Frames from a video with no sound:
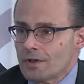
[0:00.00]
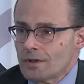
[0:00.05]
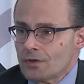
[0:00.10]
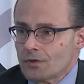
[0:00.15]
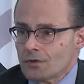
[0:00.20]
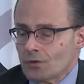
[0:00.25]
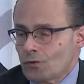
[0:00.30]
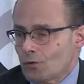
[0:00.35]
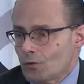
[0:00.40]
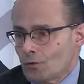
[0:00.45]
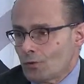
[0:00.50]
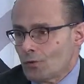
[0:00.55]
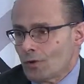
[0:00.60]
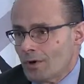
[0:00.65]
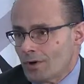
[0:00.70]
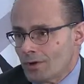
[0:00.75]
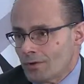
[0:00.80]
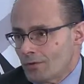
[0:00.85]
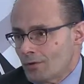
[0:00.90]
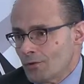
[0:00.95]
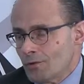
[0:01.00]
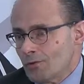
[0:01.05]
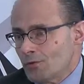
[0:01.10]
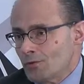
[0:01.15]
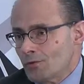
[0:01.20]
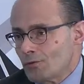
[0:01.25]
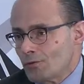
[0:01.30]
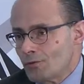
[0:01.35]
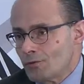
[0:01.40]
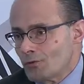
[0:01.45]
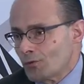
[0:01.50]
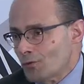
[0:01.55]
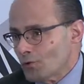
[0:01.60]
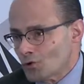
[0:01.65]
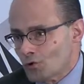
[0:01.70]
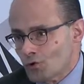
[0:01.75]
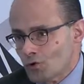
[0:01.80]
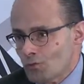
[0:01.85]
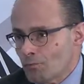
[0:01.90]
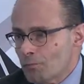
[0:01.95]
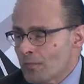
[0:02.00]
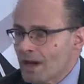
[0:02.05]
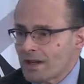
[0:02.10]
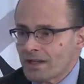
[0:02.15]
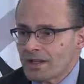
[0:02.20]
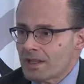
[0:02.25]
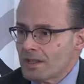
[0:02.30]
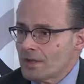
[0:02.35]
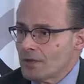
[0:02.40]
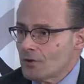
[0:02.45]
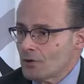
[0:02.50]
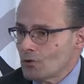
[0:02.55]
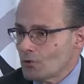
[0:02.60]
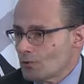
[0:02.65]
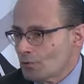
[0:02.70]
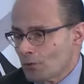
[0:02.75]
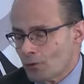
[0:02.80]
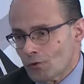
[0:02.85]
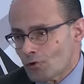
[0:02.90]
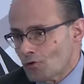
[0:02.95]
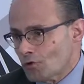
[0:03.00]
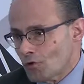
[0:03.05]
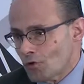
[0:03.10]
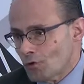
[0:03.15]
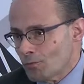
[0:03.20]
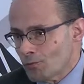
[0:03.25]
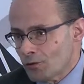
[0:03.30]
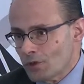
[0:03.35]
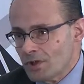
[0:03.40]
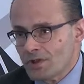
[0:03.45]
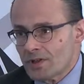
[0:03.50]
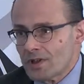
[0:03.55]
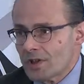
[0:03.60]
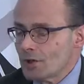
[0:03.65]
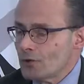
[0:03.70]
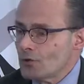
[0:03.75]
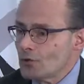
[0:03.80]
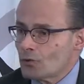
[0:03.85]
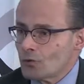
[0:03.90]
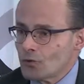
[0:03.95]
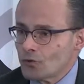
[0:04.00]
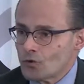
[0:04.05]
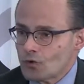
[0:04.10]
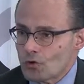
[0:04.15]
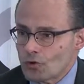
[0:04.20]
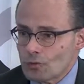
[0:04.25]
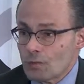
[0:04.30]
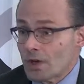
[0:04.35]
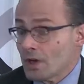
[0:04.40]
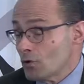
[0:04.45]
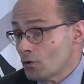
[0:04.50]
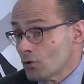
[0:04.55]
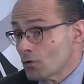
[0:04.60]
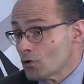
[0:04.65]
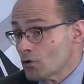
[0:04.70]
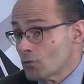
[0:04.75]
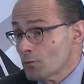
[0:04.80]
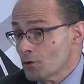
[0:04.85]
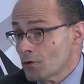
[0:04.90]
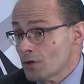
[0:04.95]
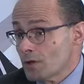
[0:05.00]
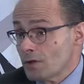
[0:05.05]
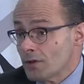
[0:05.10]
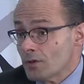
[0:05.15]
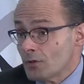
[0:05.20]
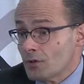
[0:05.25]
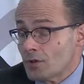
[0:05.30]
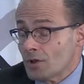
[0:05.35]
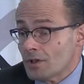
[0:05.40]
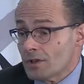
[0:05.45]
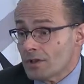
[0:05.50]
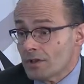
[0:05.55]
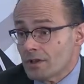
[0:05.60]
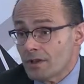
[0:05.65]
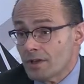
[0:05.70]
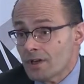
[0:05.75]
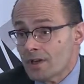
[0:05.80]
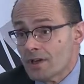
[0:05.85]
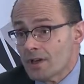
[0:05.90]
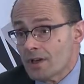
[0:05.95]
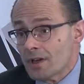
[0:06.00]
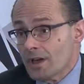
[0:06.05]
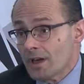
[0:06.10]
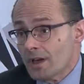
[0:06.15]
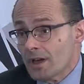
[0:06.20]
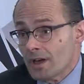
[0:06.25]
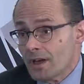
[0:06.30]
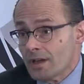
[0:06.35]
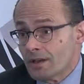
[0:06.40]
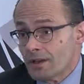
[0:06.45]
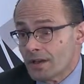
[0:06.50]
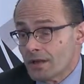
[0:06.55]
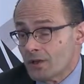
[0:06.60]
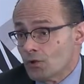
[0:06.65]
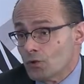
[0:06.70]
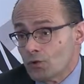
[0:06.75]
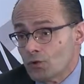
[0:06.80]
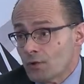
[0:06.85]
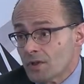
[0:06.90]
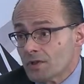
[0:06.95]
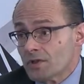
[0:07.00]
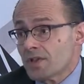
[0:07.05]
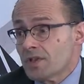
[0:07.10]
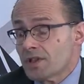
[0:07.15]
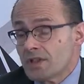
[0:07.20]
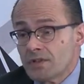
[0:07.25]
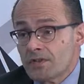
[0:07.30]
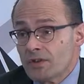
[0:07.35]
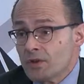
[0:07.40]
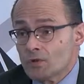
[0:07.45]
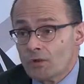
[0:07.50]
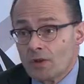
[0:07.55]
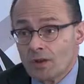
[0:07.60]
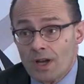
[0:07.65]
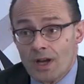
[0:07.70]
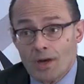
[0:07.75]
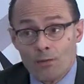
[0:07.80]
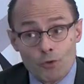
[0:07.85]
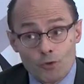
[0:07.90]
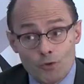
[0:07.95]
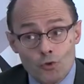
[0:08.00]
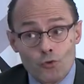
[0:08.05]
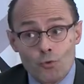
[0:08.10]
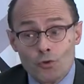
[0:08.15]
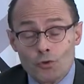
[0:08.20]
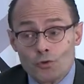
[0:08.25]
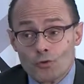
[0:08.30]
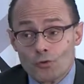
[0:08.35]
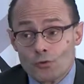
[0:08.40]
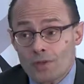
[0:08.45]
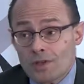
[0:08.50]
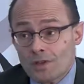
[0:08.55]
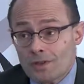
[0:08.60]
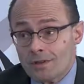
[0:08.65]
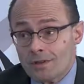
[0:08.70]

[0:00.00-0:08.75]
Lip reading: So you consume banking, you consume retail, you consume utility, and you as an individual are what you want to be.